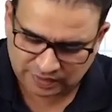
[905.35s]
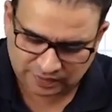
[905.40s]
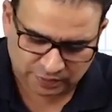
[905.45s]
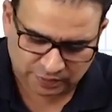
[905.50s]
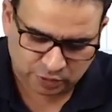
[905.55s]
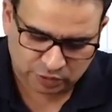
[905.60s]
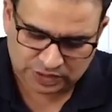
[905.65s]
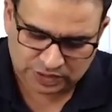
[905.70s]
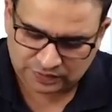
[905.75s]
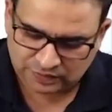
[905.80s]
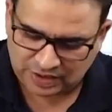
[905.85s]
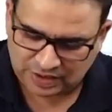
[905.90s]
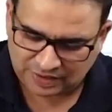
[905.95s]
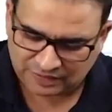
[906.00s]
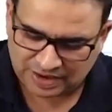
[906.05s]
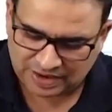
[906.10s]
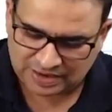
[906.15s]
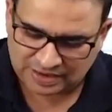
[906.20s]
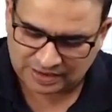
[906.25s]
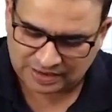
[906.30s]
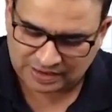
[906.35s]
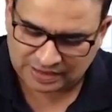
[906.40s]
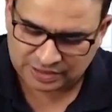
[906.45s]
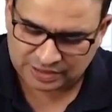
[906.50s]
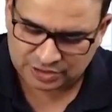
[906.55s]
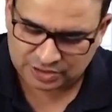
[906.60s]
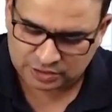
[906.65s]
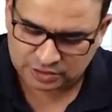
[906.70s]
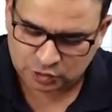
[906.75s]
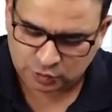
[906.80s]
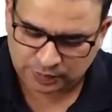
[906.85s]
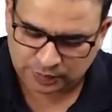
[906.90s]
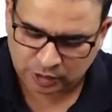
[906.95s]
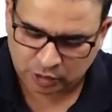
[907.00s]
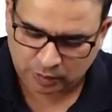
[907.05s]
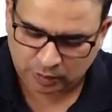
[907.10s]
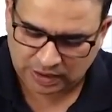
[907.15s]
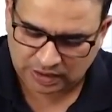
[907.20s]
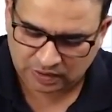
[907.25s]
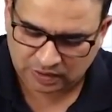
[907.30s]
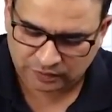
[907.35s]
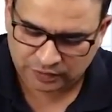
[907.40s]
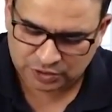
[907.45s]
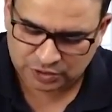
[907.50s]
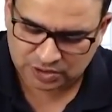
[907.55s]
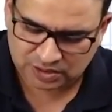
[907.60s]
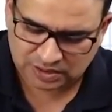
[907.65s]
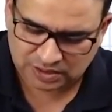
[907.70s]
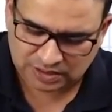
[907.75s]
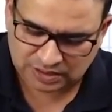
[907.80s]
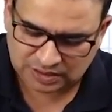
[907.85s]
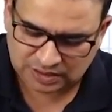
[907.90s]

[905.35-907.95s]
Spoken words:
we know that we have anterior relation superior orbital fissure